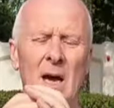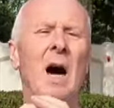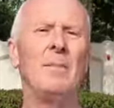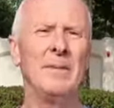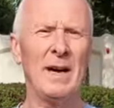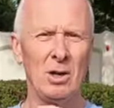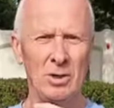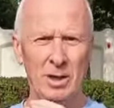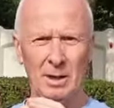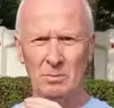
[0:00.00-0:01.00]
hub nut
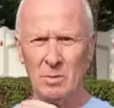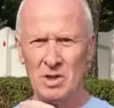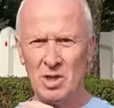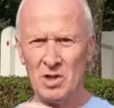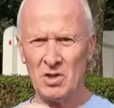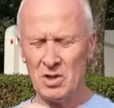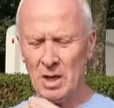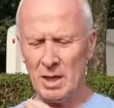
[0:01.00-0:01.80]
on it, which is